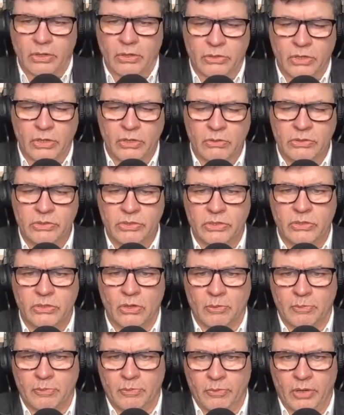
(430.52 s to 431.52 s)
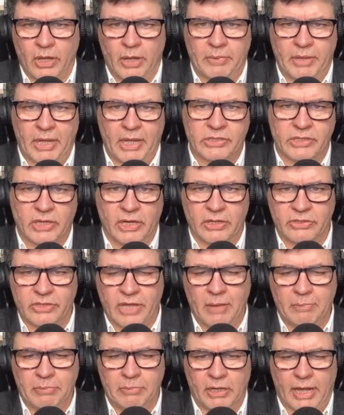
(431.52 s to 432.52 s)
uh, to use your uh, as an
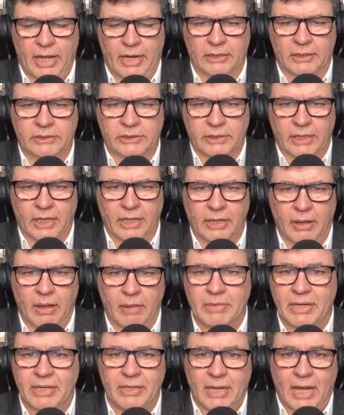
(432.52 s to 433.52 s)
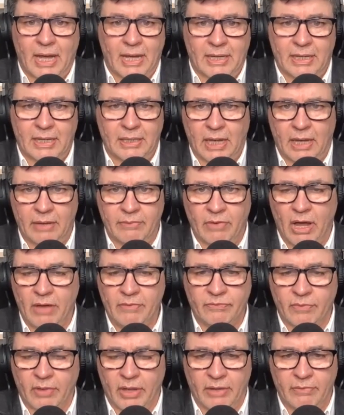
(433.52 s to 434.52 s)
example, Alex, uh, I mean, I've
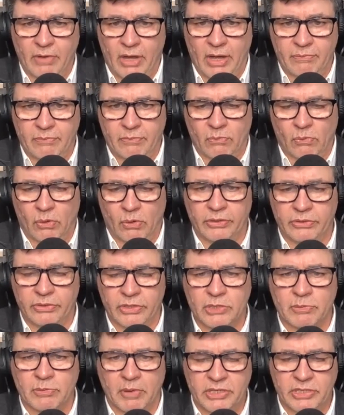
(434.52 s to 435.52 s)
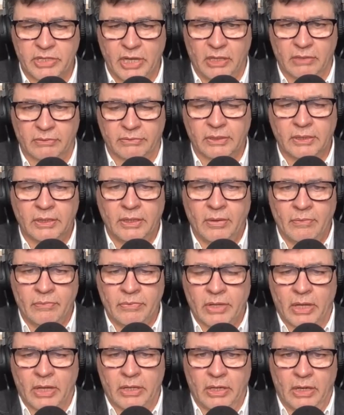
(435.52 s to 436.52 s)
off, I've off wondered this myself.
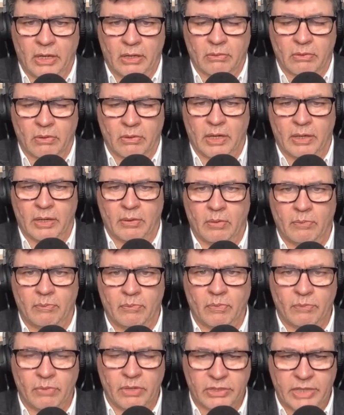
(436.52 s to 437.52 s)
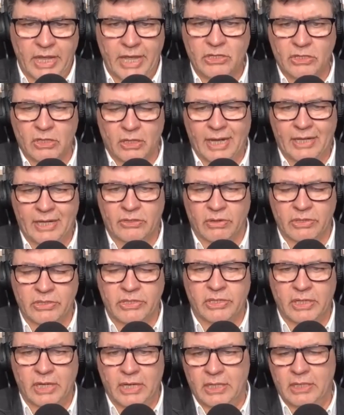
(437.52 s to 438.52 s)
You know, uh, it takes
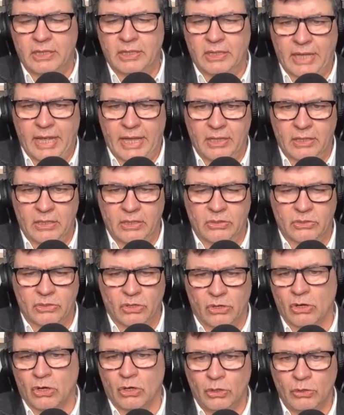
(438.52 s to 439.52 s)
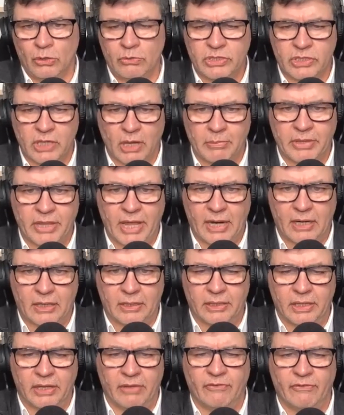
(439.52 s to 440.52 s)
electricity, and and so you're going to lose some of that
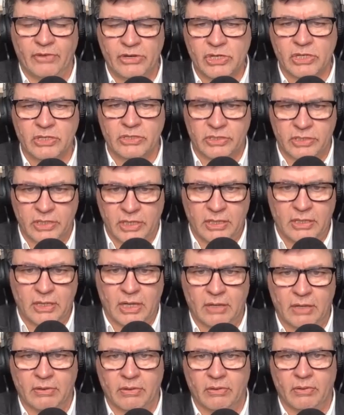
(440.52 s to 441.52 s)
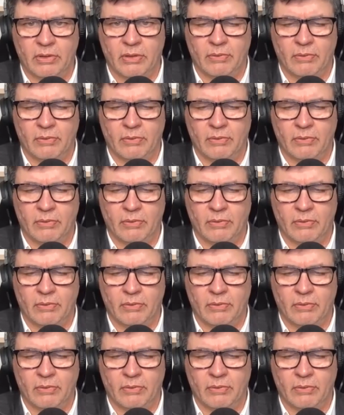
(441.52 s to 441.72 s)
the efficiency. Uh,